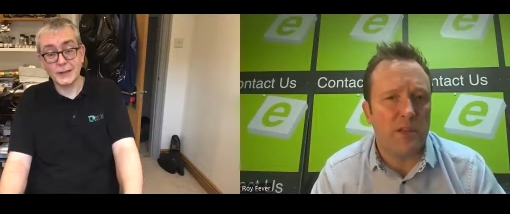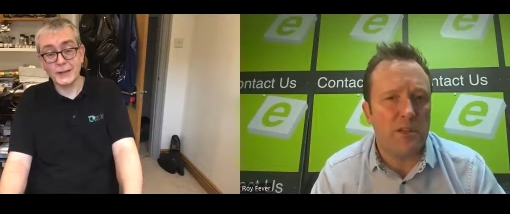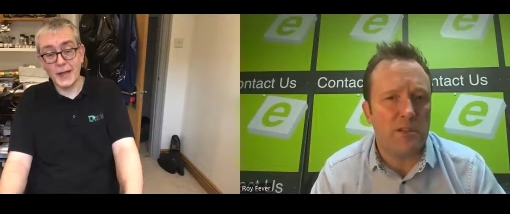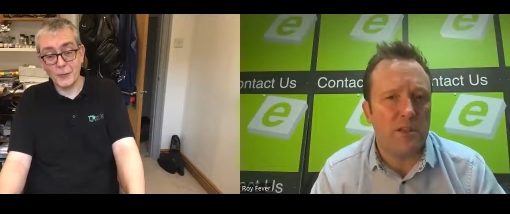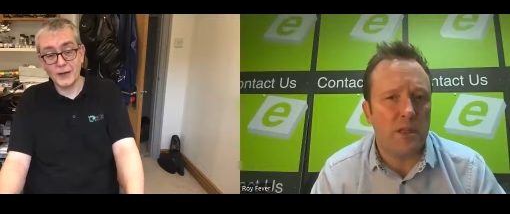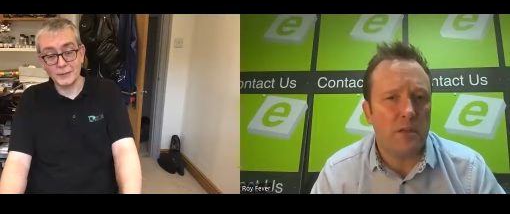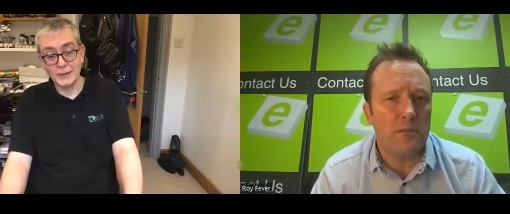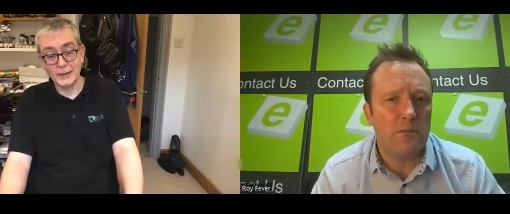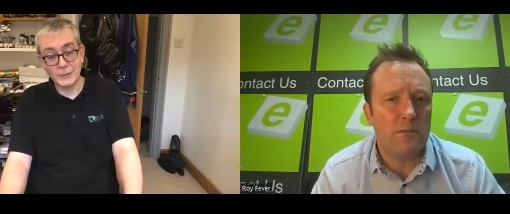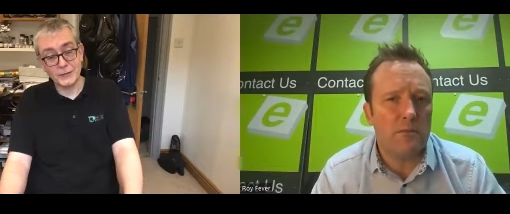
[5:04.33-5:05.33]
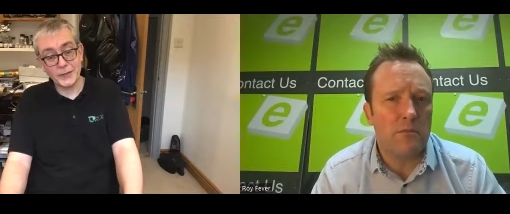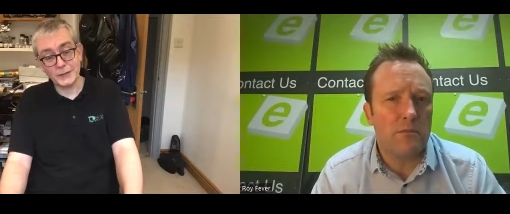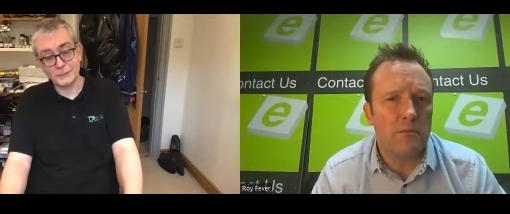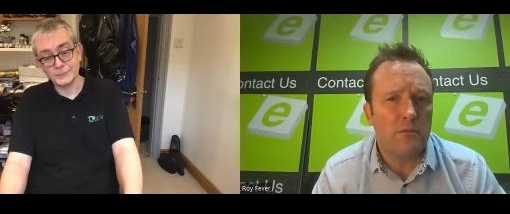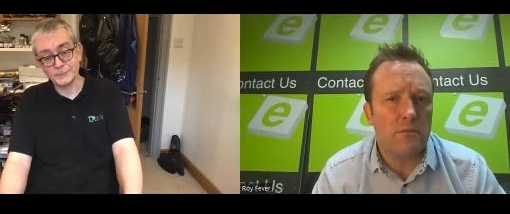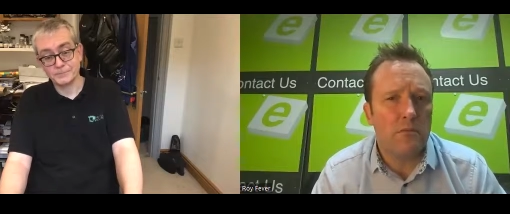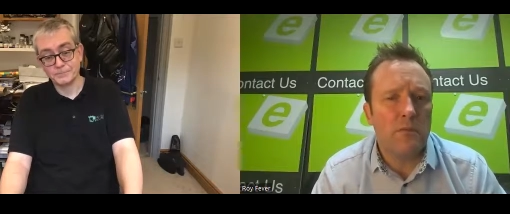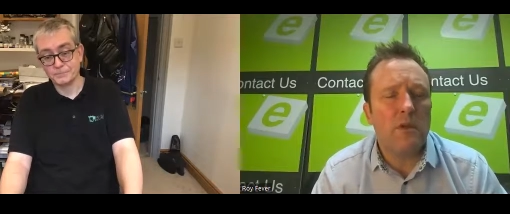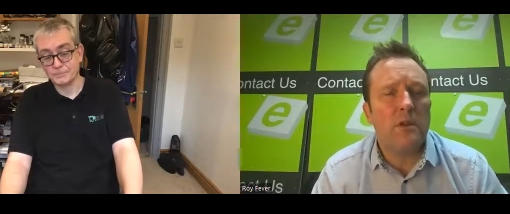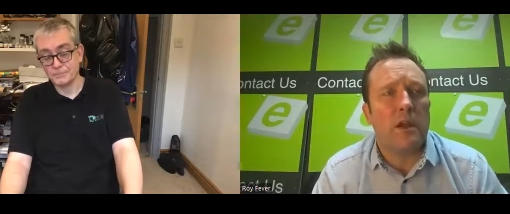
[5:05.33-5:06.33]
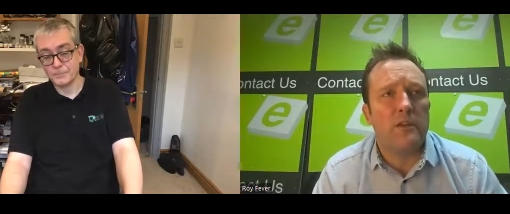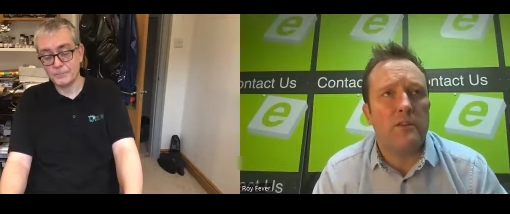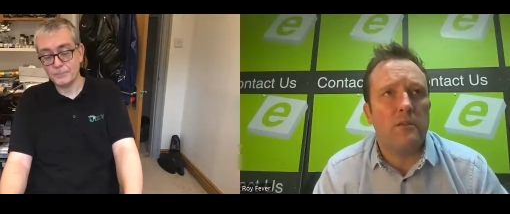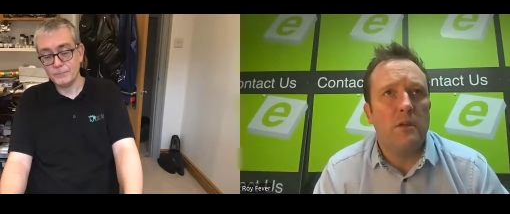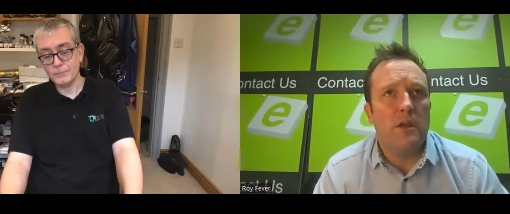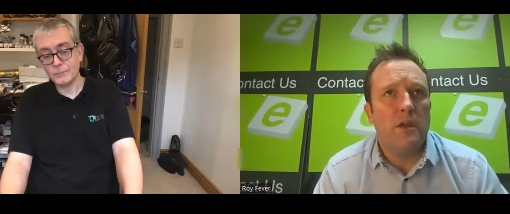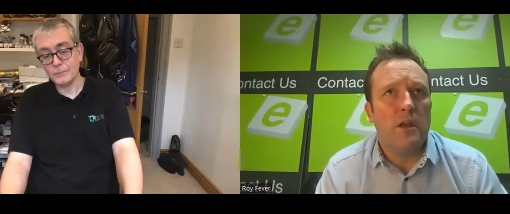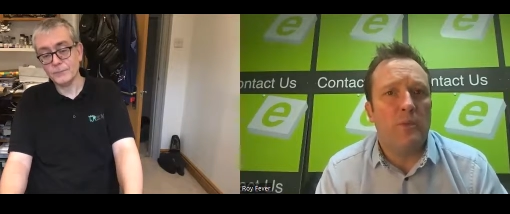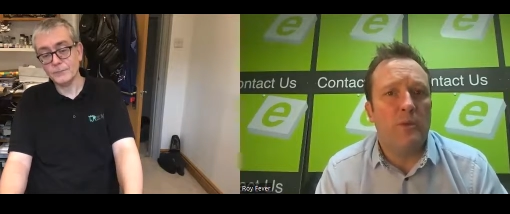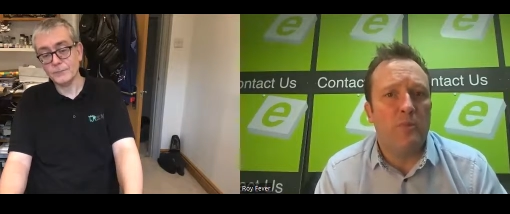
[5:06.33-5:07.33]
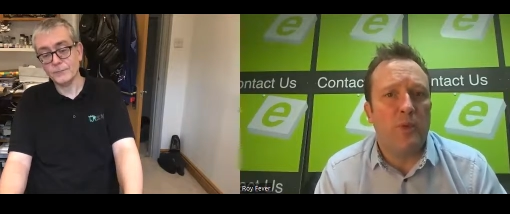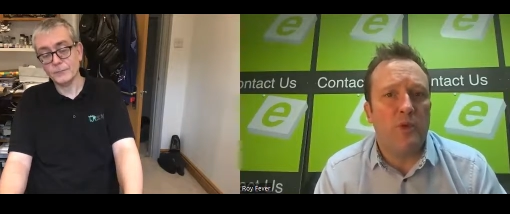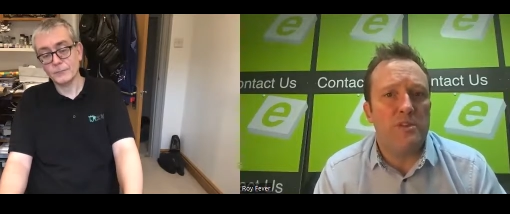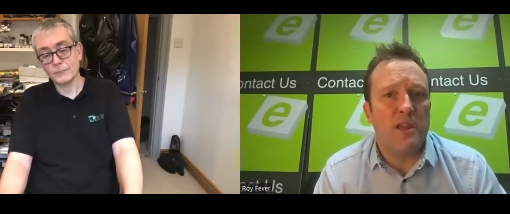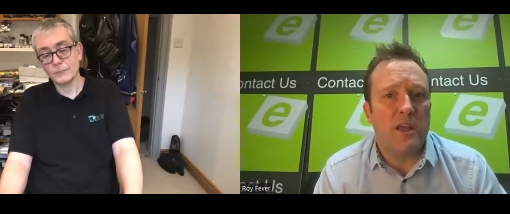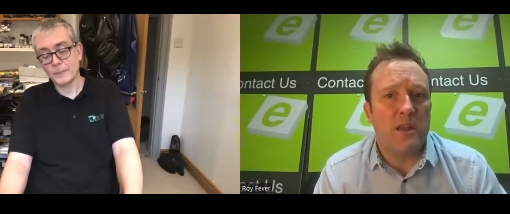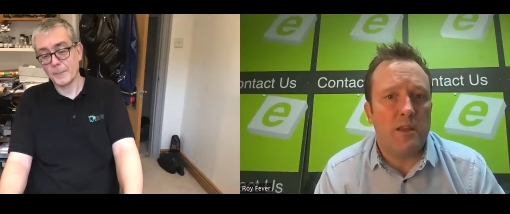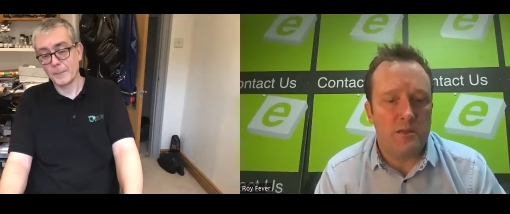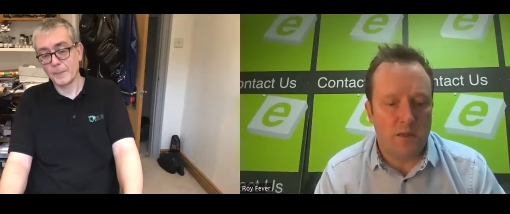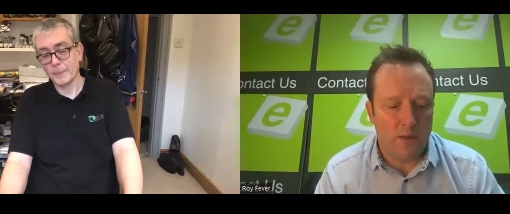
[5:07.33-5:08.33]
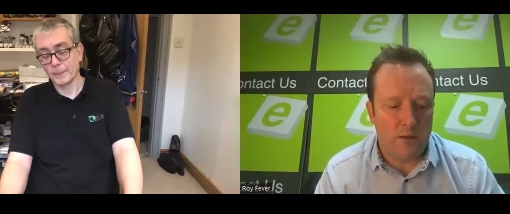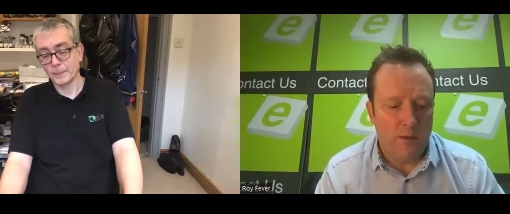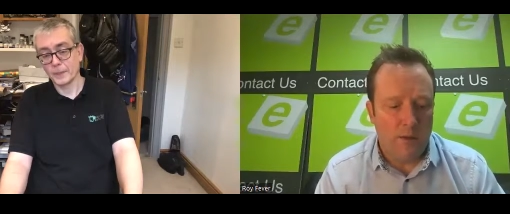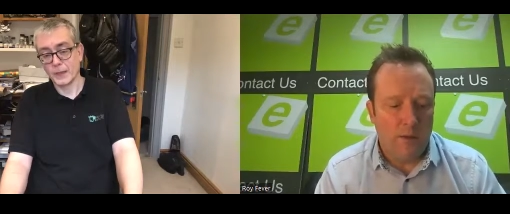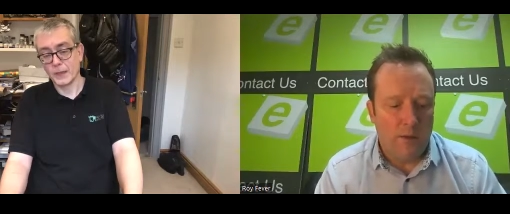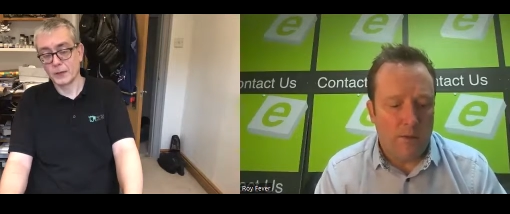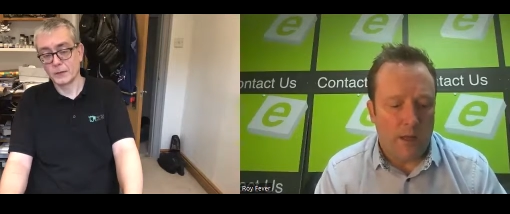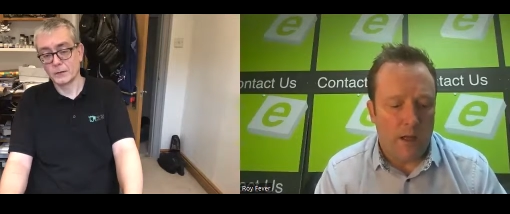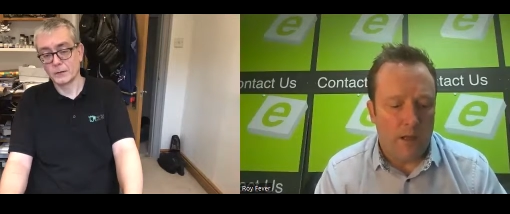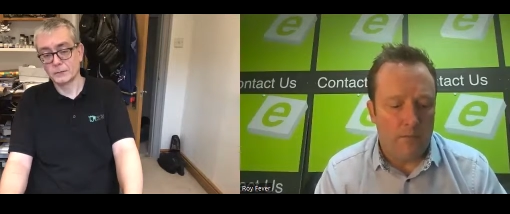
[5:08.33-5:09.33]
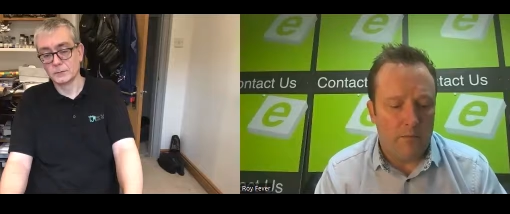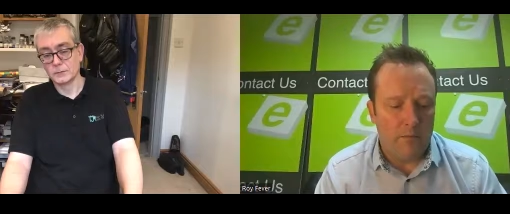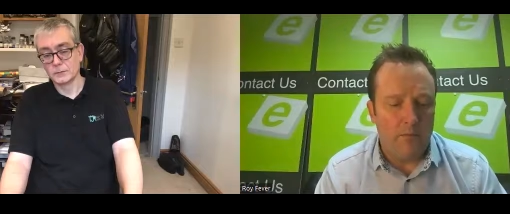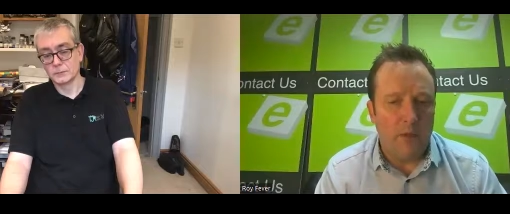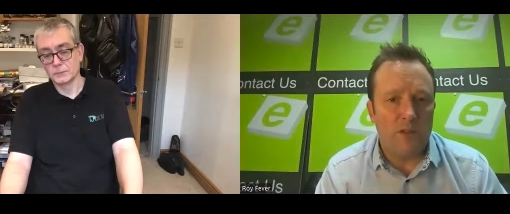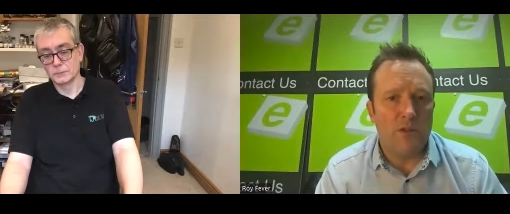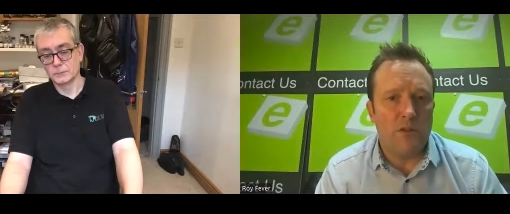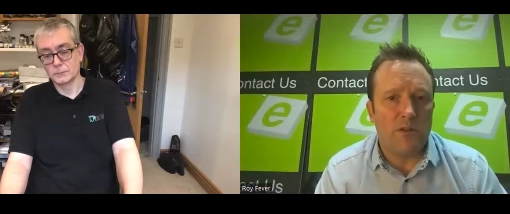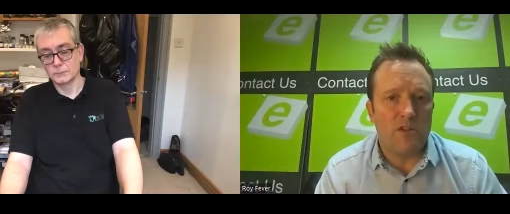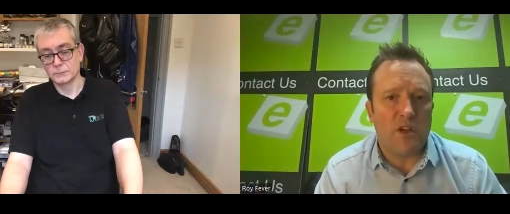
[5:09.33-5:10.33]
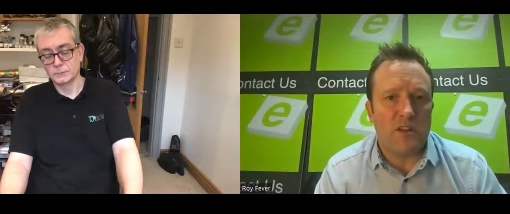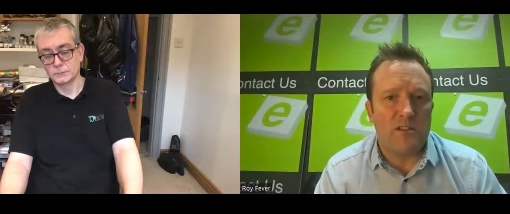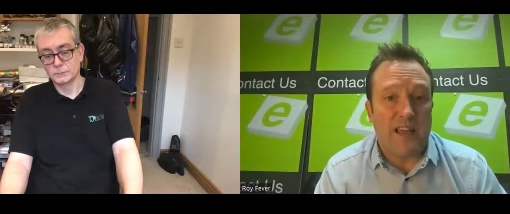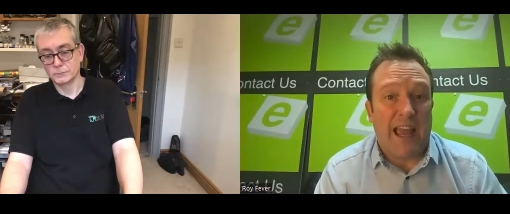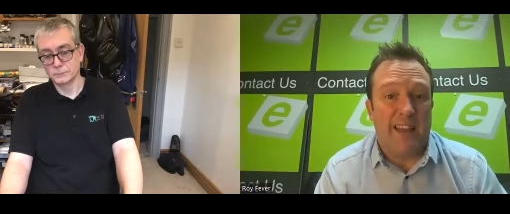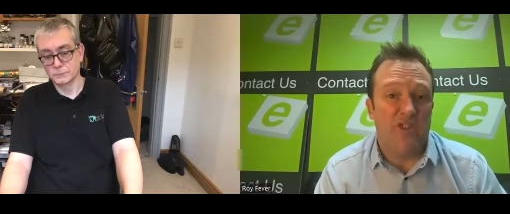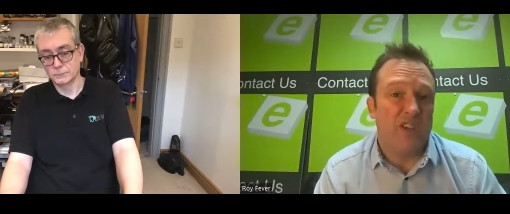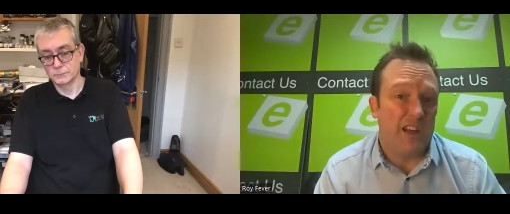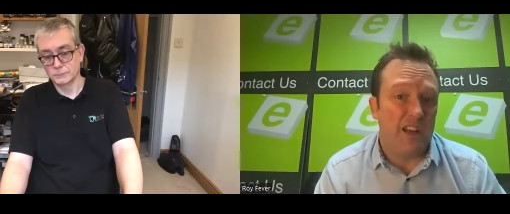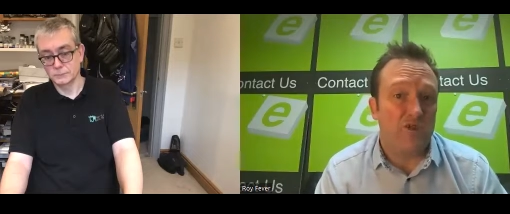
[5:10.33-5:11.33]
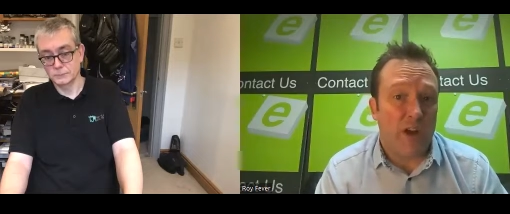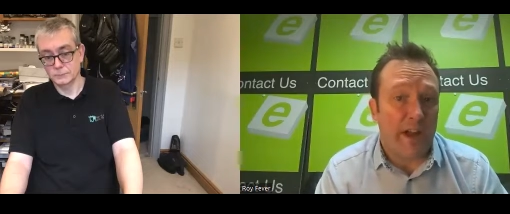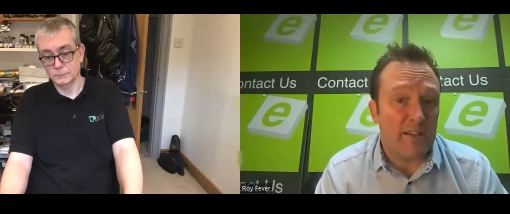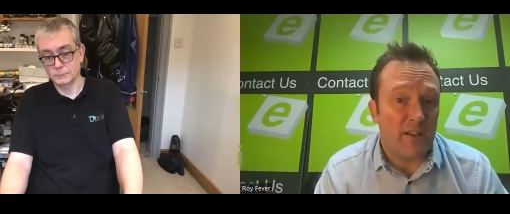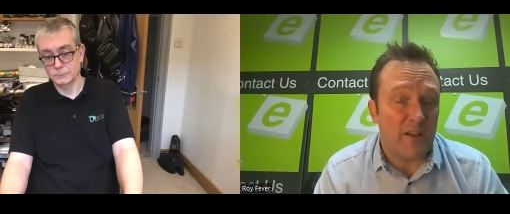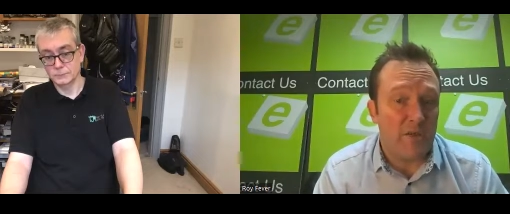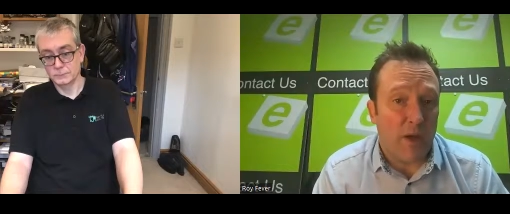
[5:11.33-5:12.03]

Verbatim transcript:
Speaker 1: things. Now have a little bit of air.
Speaker 2: Okay, so a couple of good points there then. So um, make sure your extractors are actually extracting, I